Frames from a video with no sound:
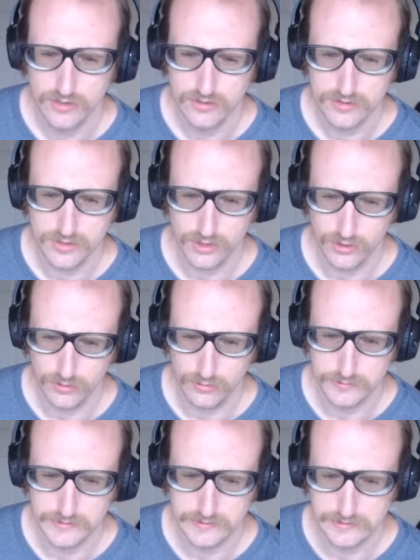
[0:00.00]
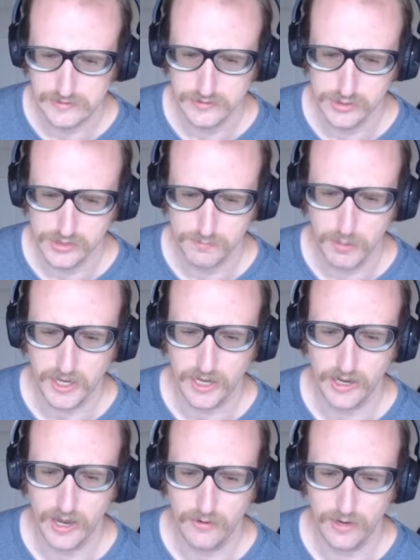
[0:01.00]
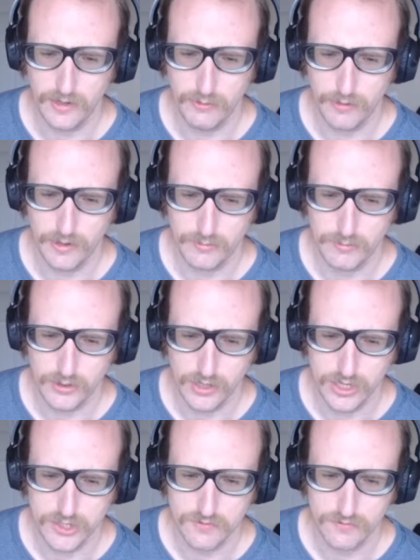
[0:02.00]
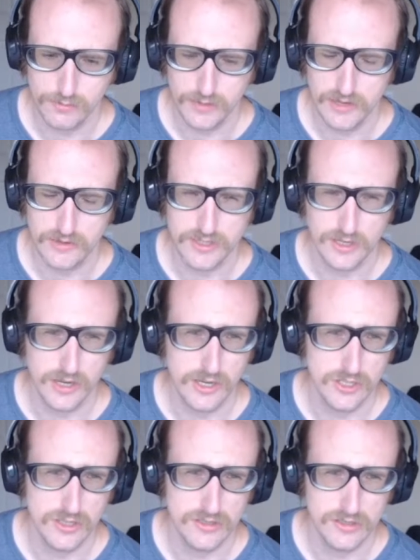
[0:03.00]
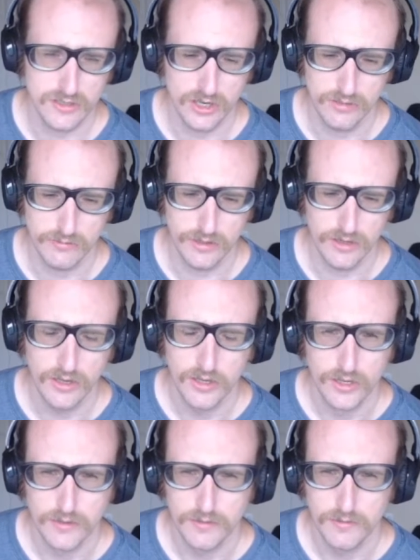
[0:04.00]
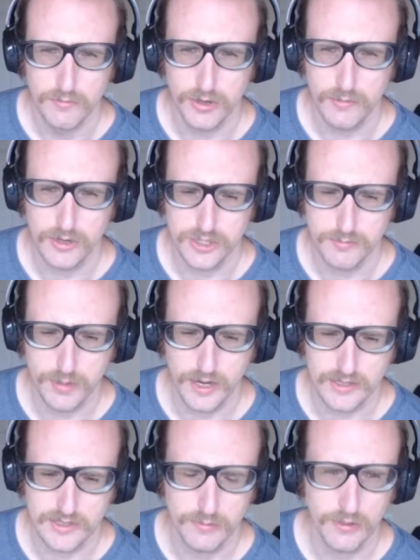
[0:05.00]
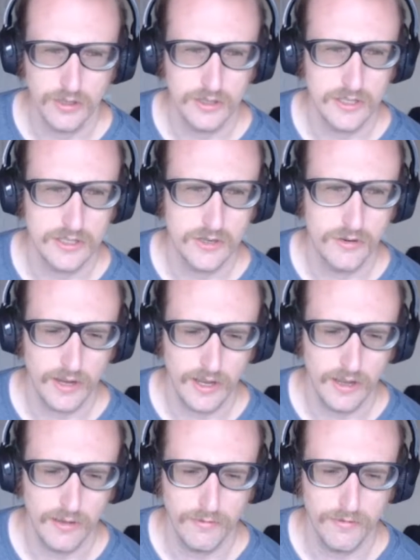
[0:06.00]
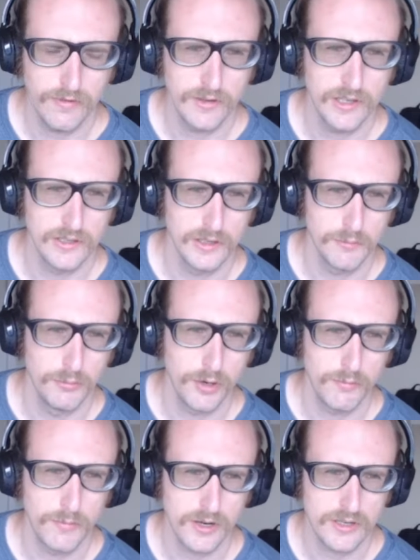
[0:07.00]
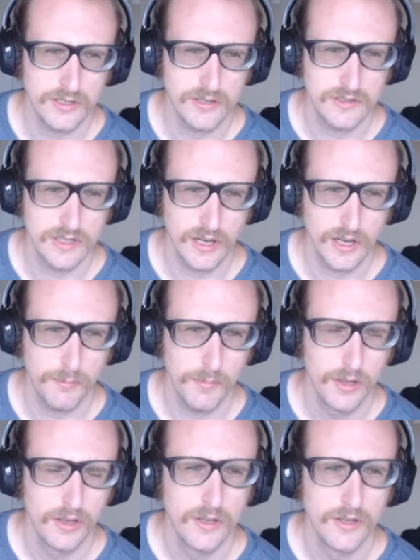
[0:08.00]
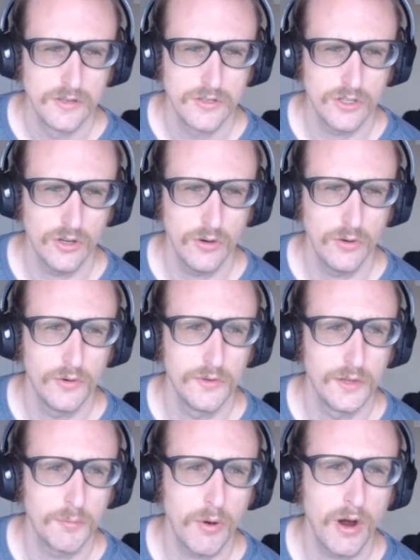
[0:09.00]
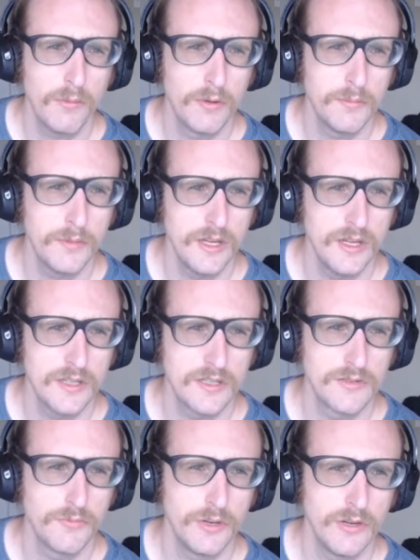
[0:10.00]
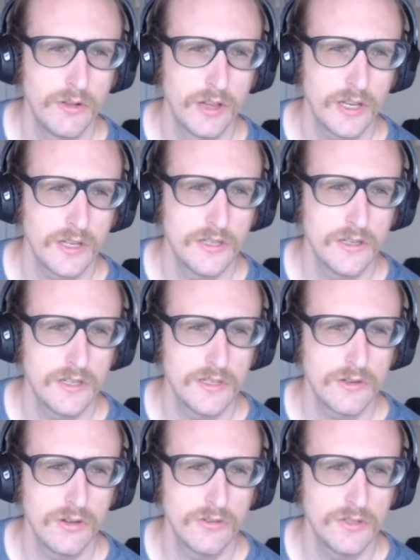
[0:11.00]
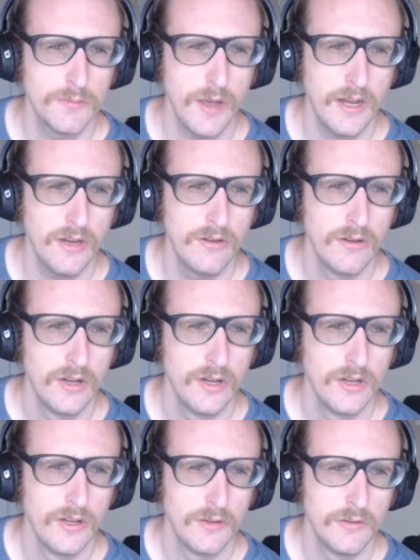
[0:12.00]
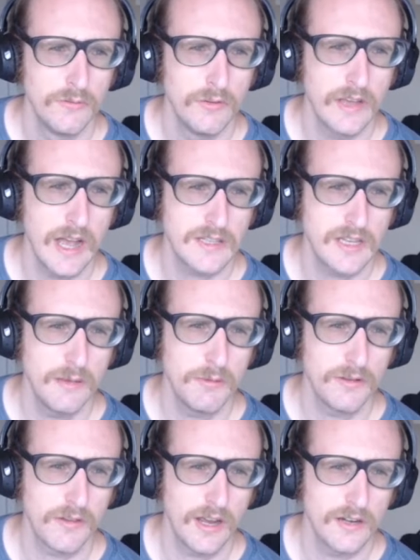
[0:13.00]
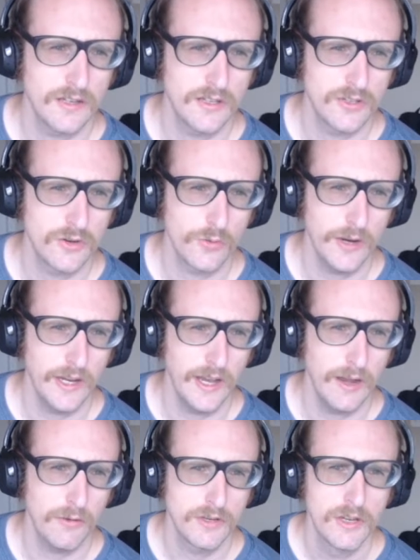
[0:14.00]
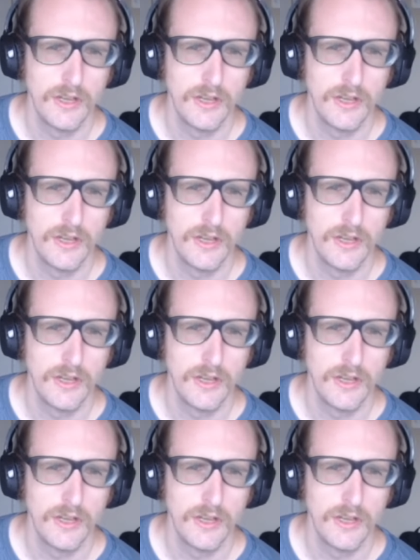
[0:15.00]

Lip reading: So just picking out any random location from those locations is going to be pretty much impossible unless you have the bookmarks set up. So the problem is when you click to this go-to menu, we got table of contents grayed out.